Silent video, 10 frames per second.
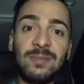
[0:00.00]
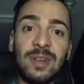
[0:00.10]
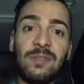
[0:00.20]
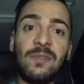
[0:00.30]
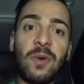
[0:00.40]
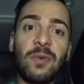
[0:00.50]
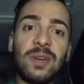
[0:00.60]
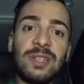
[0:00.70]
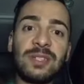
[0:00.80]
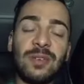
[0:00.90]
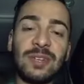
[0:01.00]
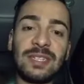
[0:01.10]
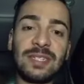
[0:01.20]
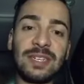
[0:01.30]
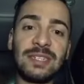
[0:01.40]
but focused on a
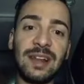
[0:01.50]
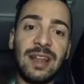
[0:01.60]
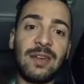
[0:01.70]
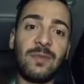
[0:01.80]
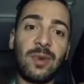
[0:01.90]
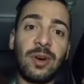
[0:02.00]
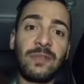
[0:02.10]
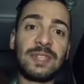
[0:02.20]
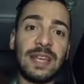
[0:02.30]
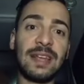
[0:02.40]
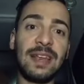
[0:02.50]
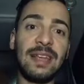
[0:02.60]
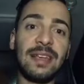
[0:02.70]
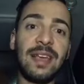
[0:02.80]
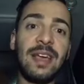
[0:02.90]
certain level of technique